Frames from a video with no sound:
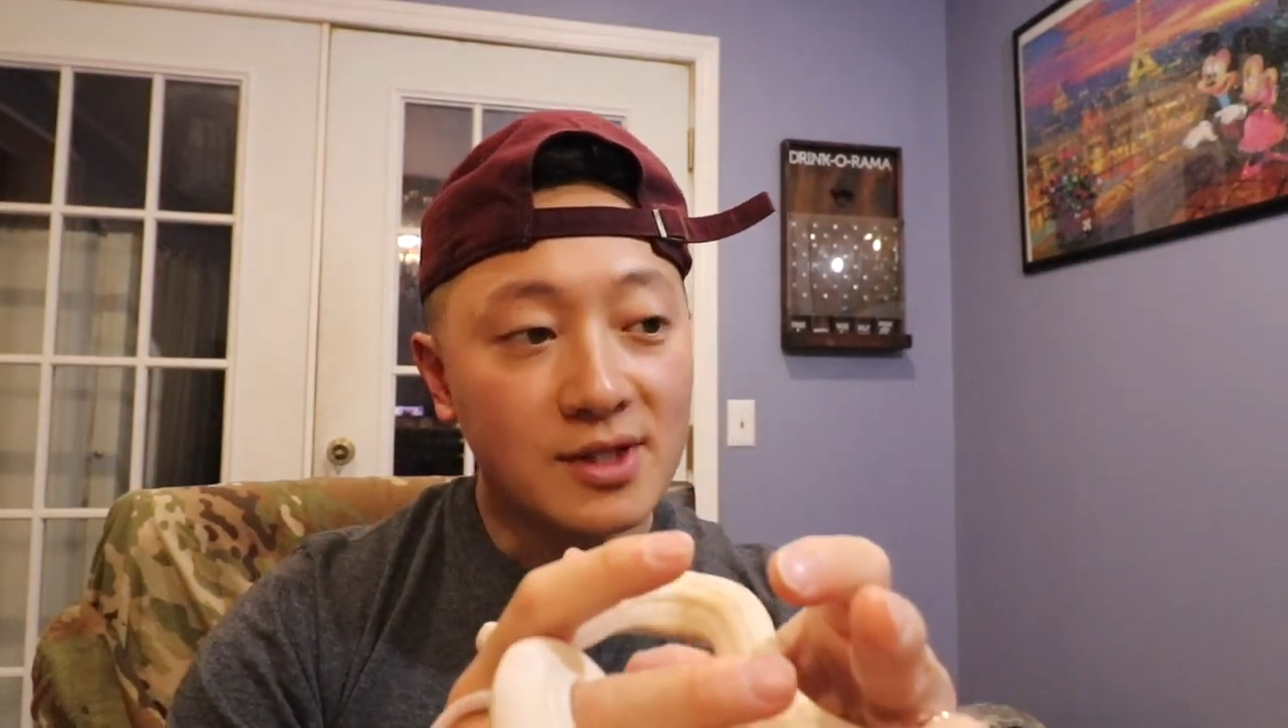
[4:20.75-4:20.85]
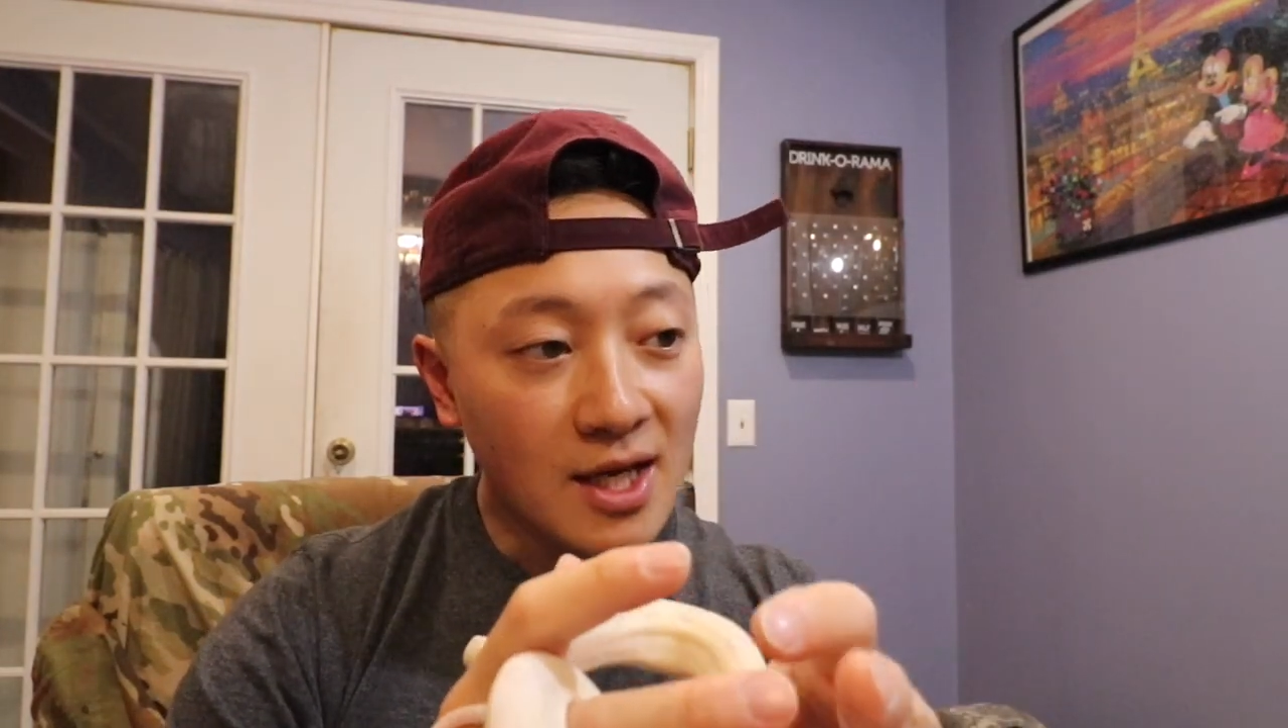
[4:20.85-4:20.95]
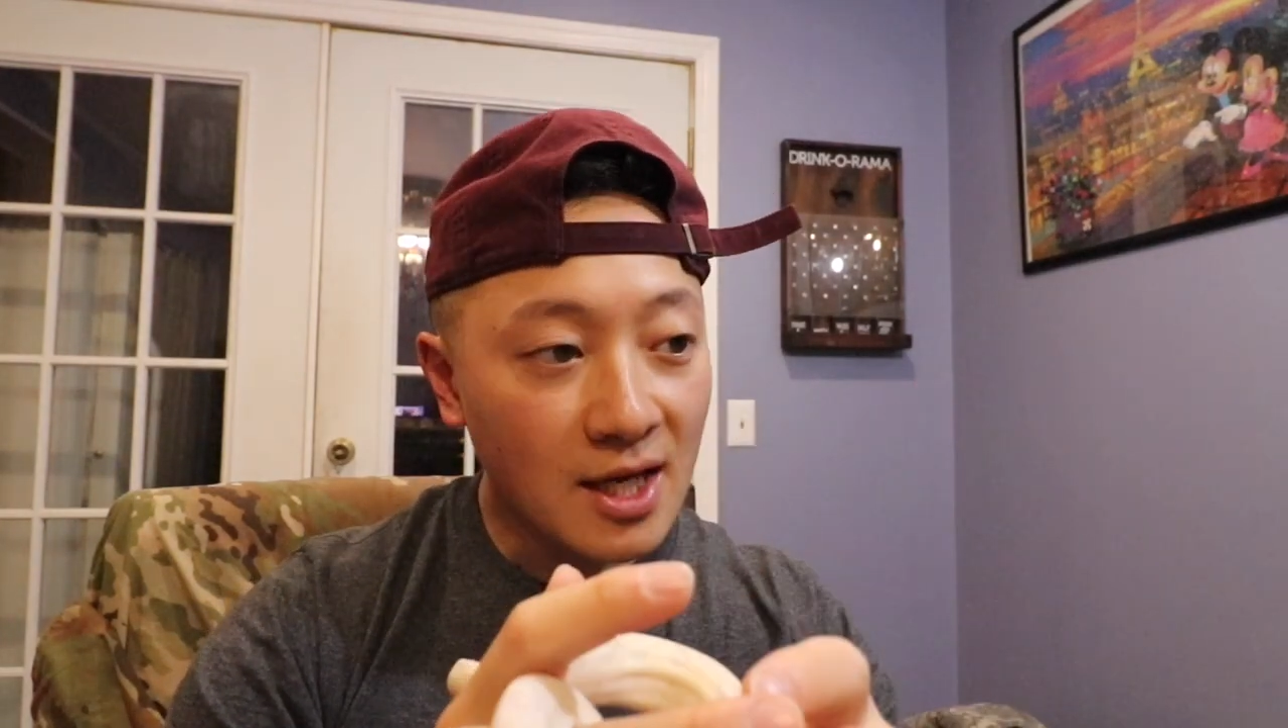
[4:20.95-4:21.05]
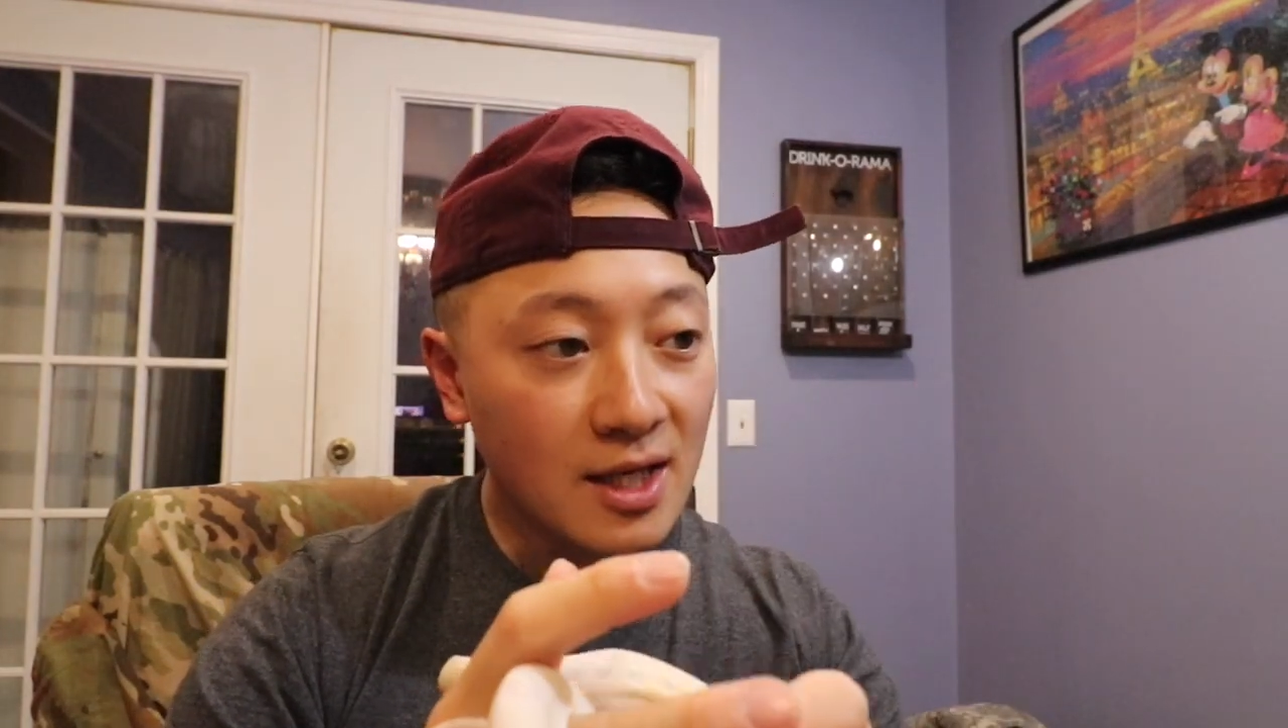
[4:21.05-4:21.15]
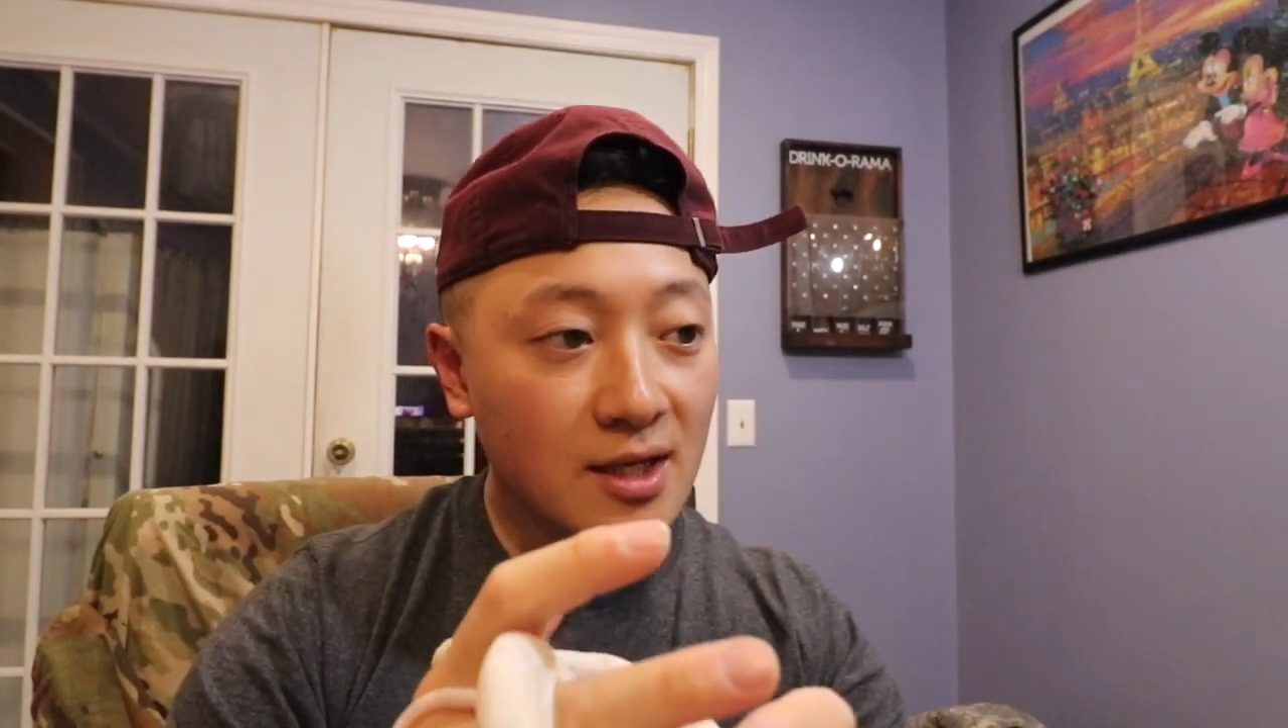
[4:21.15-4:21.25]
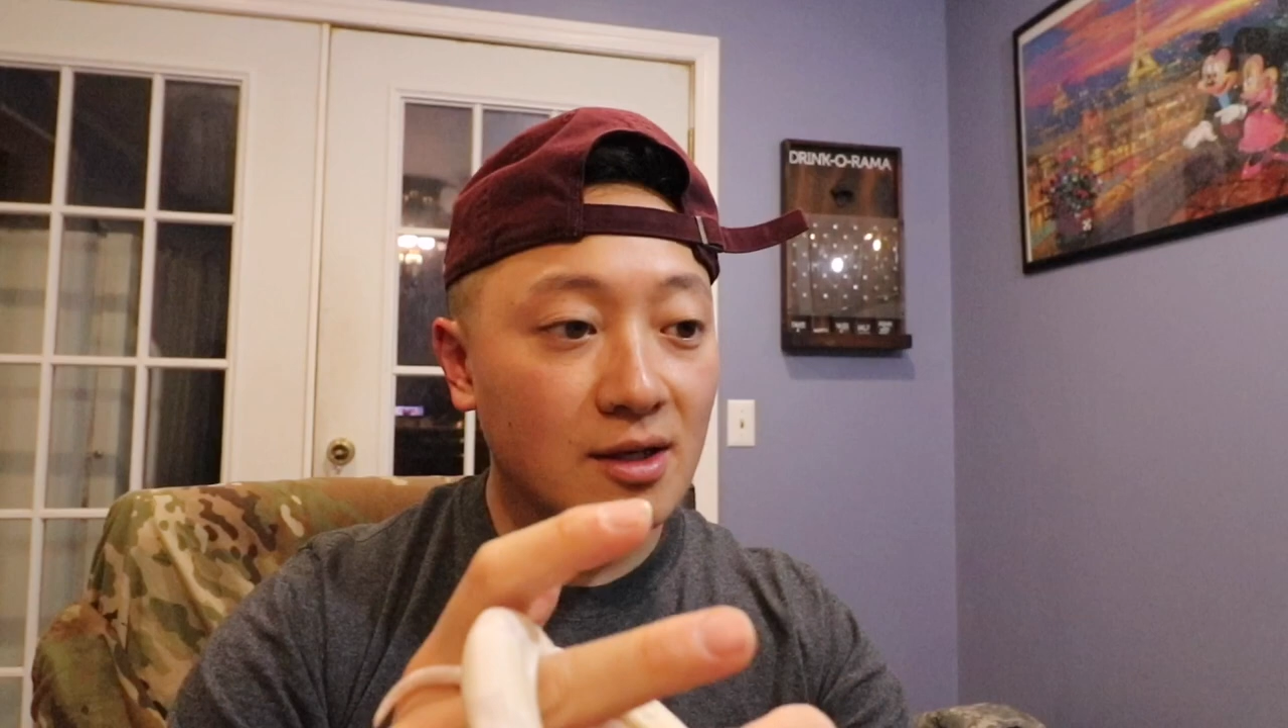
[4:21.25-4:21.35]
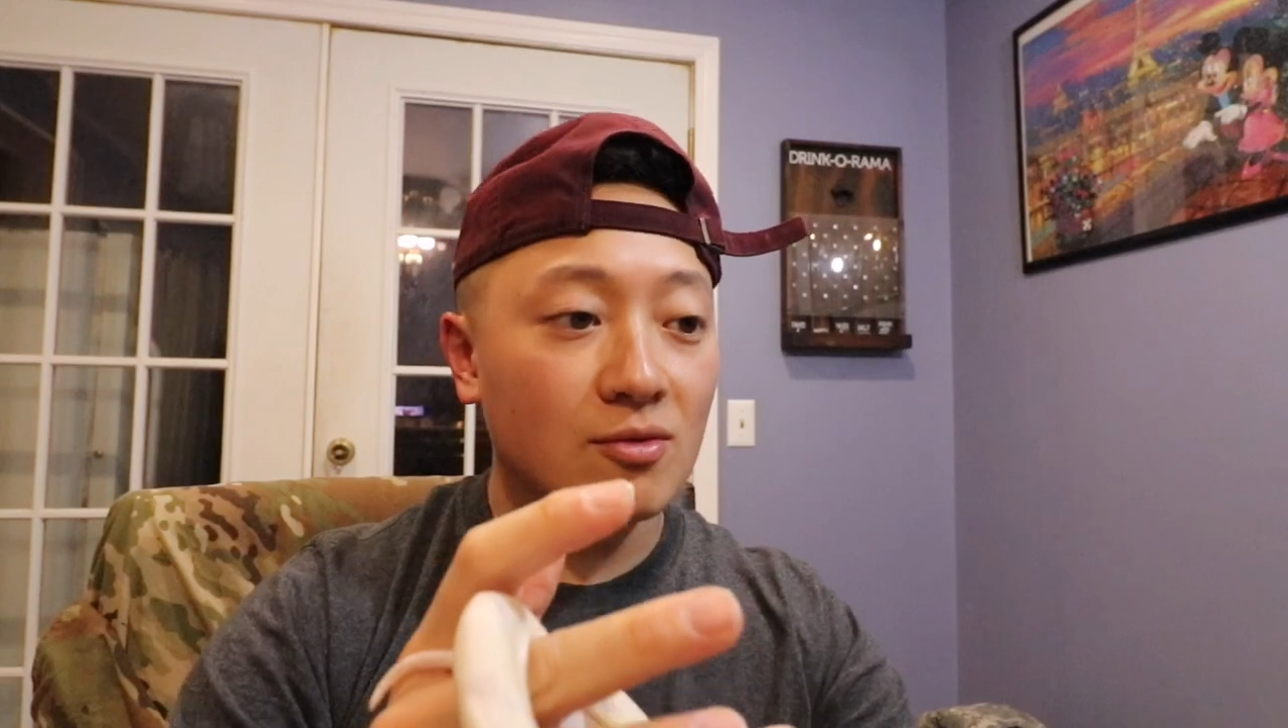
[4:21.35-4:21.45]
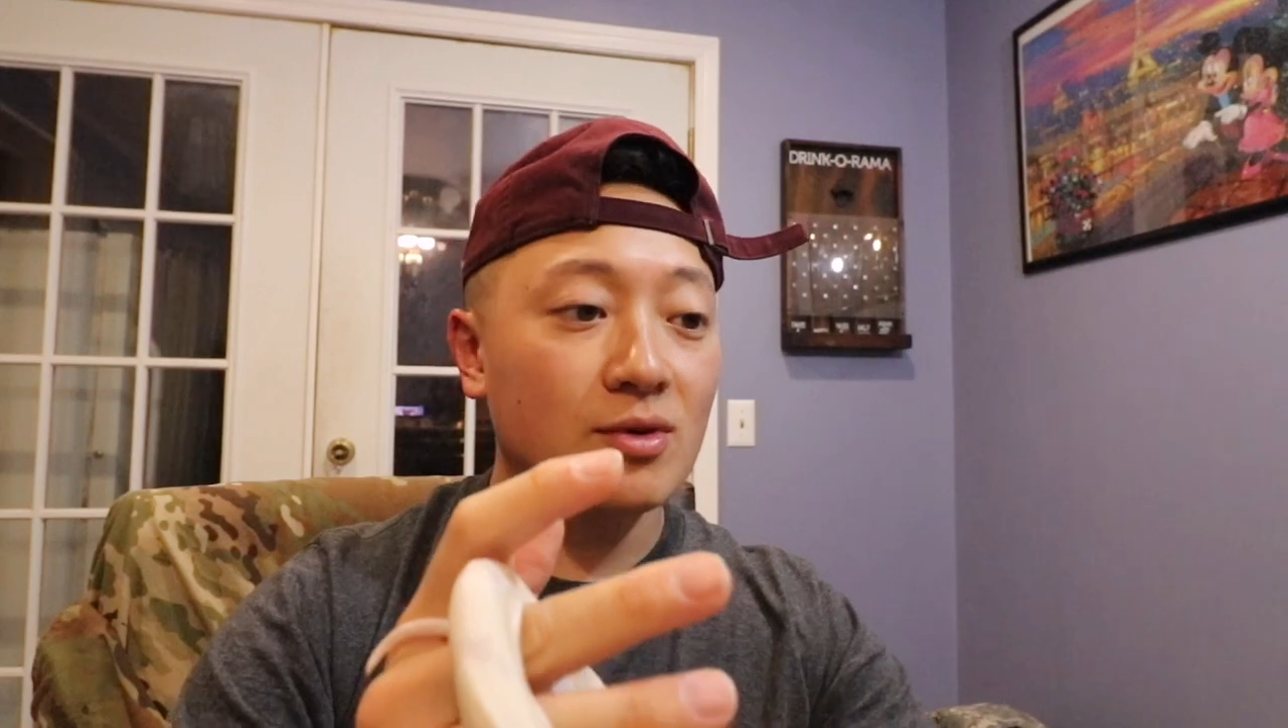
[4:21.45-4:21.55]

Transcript: tank